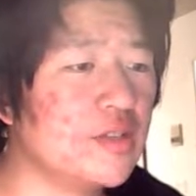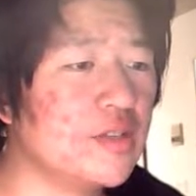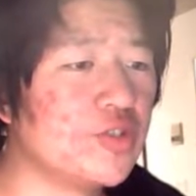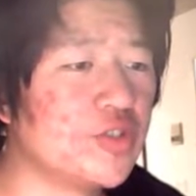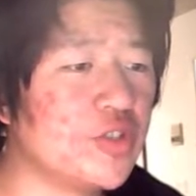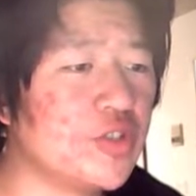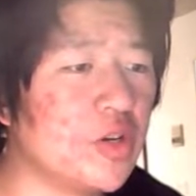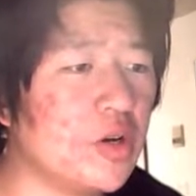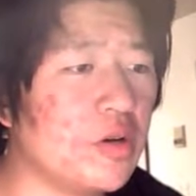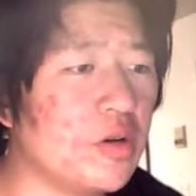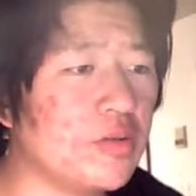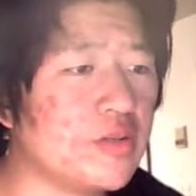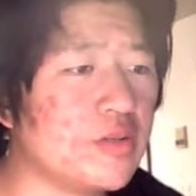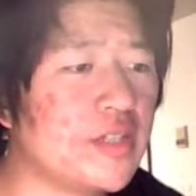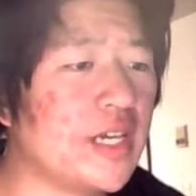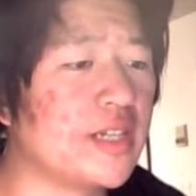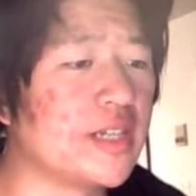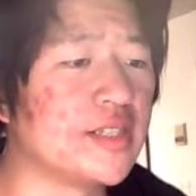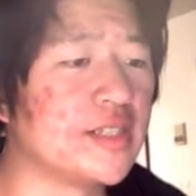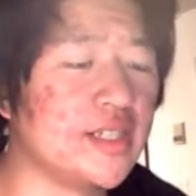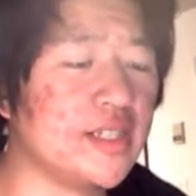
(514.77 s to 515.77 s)
So, so
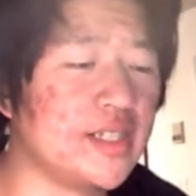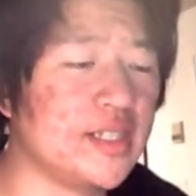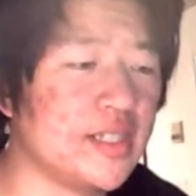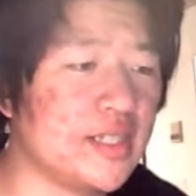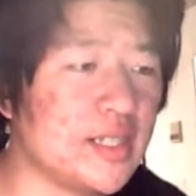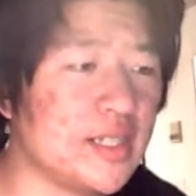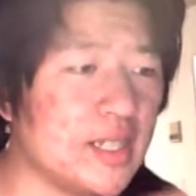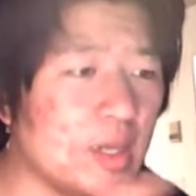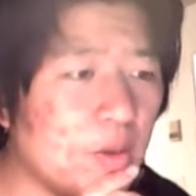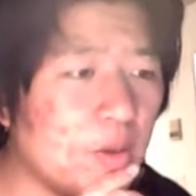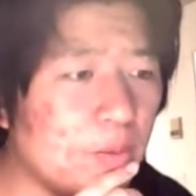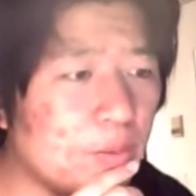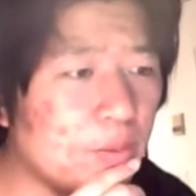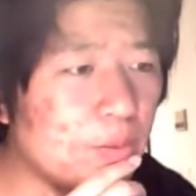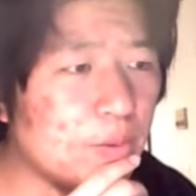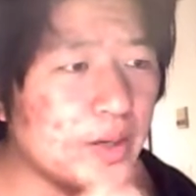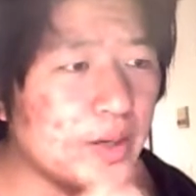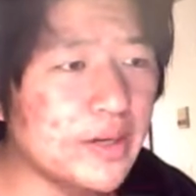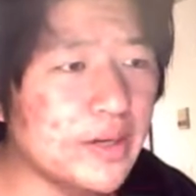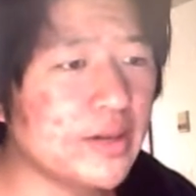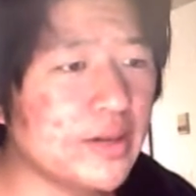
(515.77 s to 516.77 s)
yeah, see? Oh,
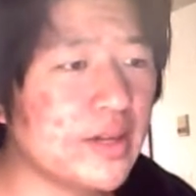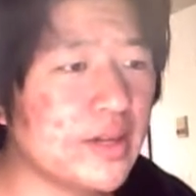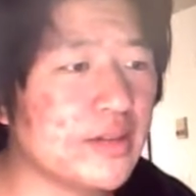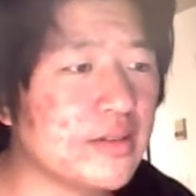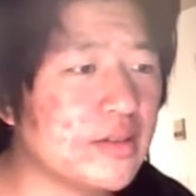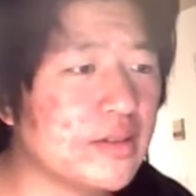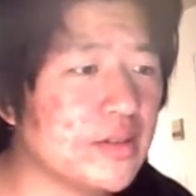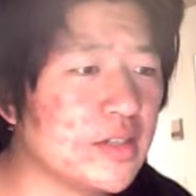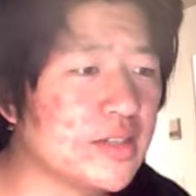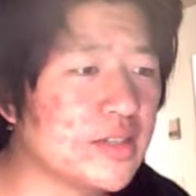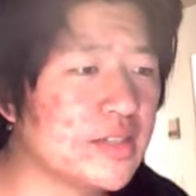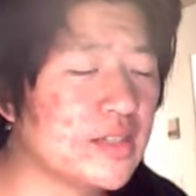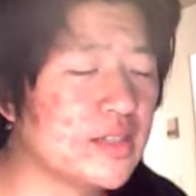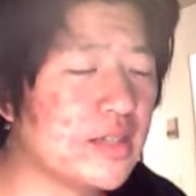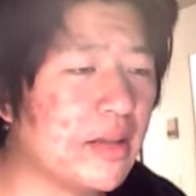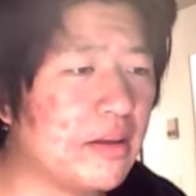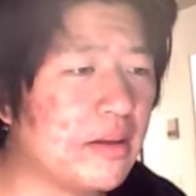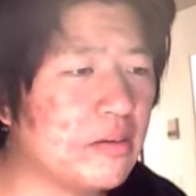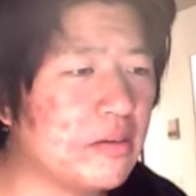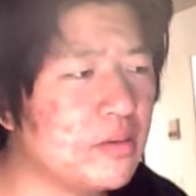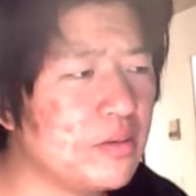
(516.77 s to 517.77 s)
wait, no, it's
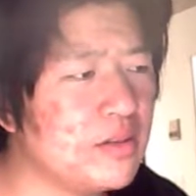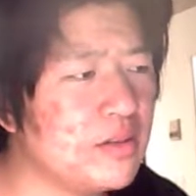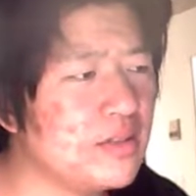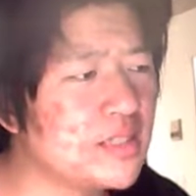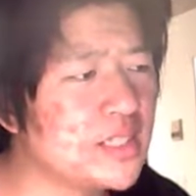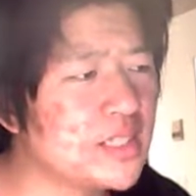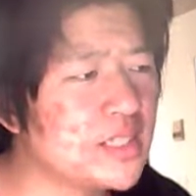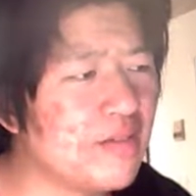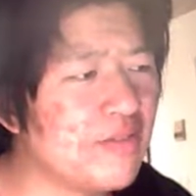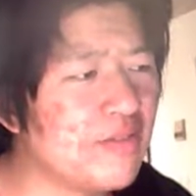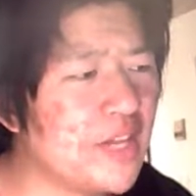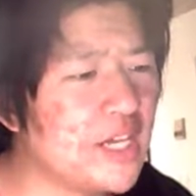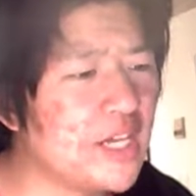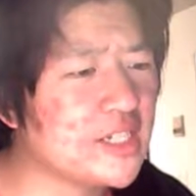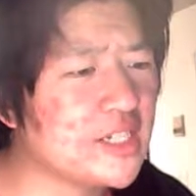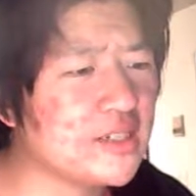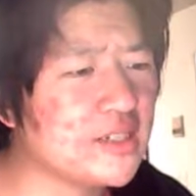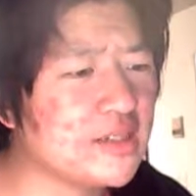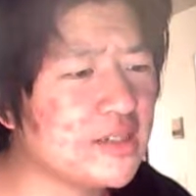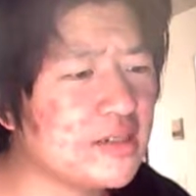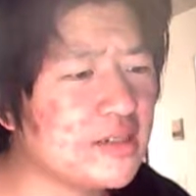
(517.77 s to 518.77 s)
not, it's not
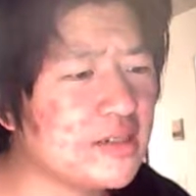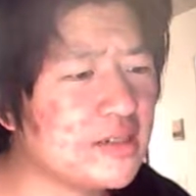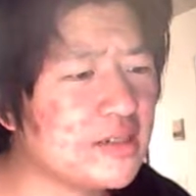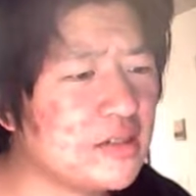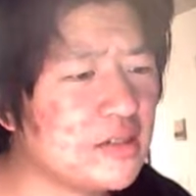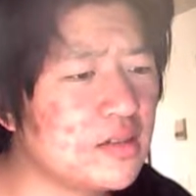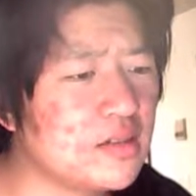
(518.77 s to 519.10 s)
flashing.